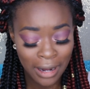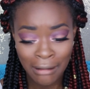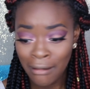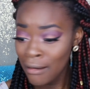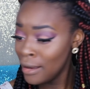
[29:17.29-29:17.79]

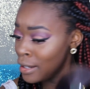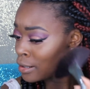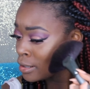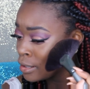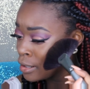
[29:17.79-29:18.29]

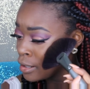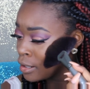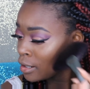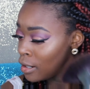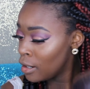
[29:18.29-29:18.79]
God,
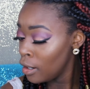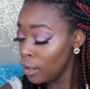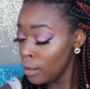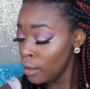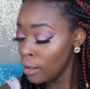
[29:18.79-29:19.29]

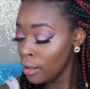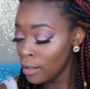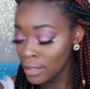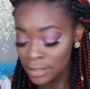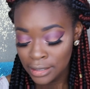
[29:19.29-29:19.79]
oh
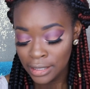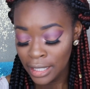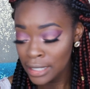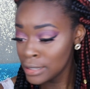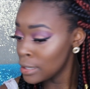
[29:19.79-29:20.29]

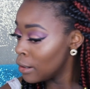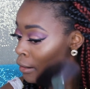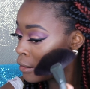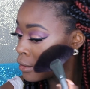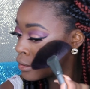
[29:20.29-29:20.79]
yes,
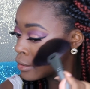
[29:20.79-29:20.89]
God.